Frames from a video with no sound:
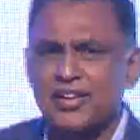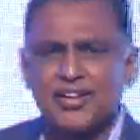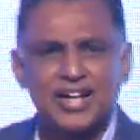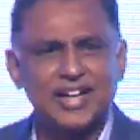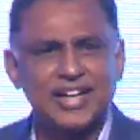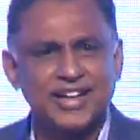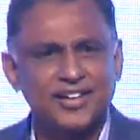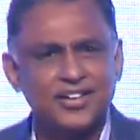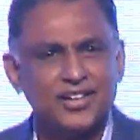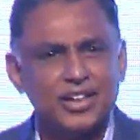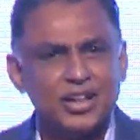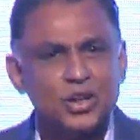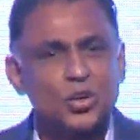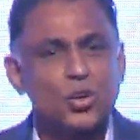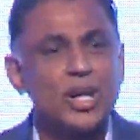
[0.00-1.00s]
ready.
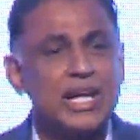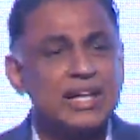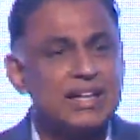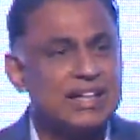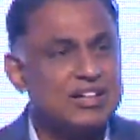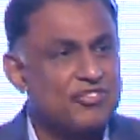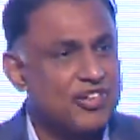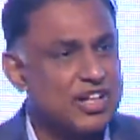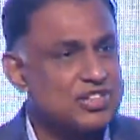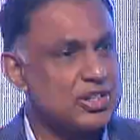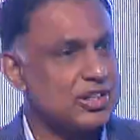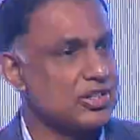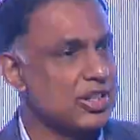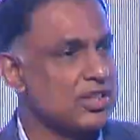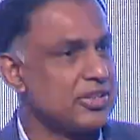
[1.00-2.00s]
Today, the
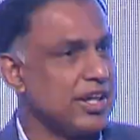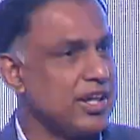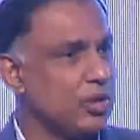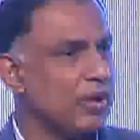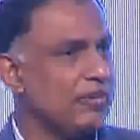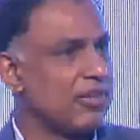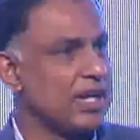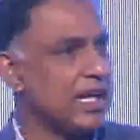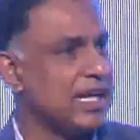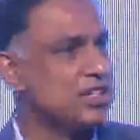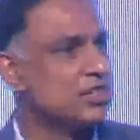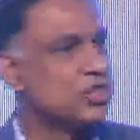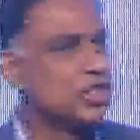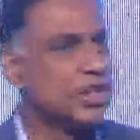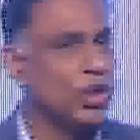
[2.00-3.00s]
infrastructure is ready. You have
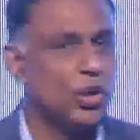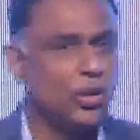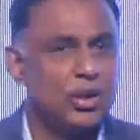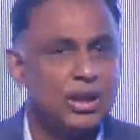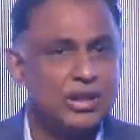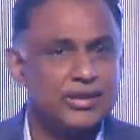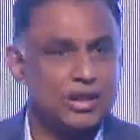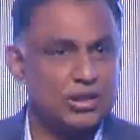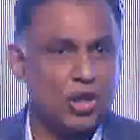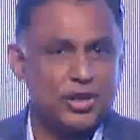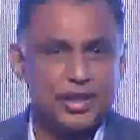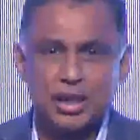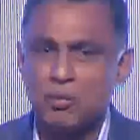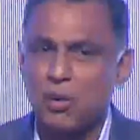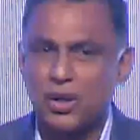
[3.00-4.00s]
Reliance Jio. They're
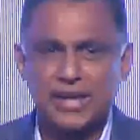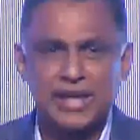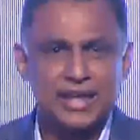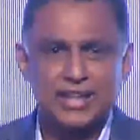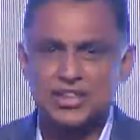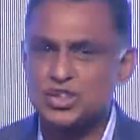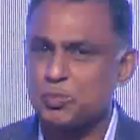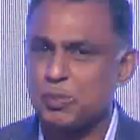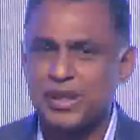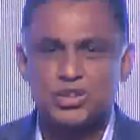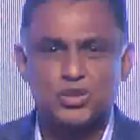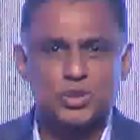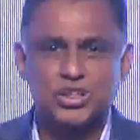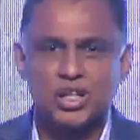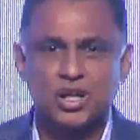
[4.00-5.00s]
talking about data speeds
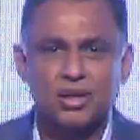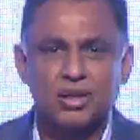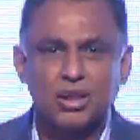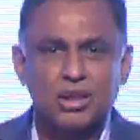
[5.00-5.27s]
which are